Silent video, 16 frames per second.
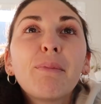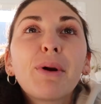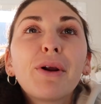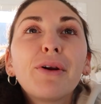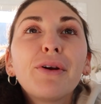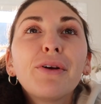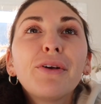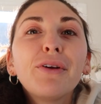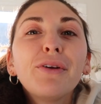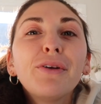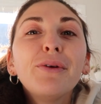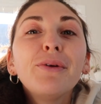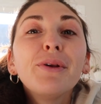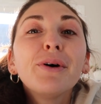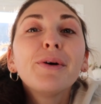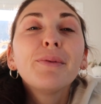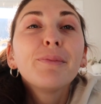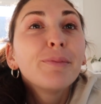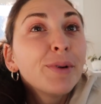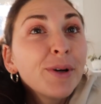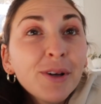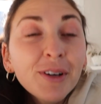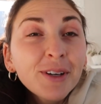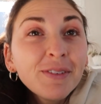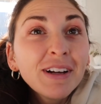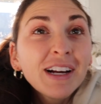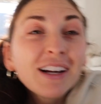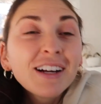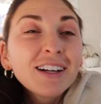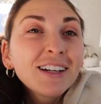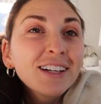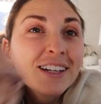Bruno, Bruno, come here.
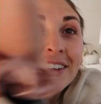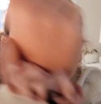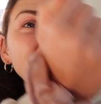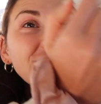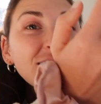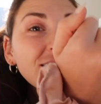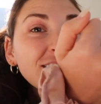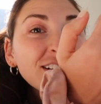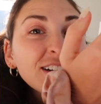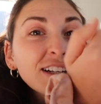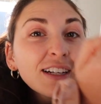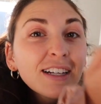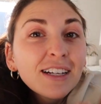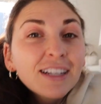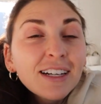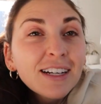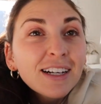Come here, come over.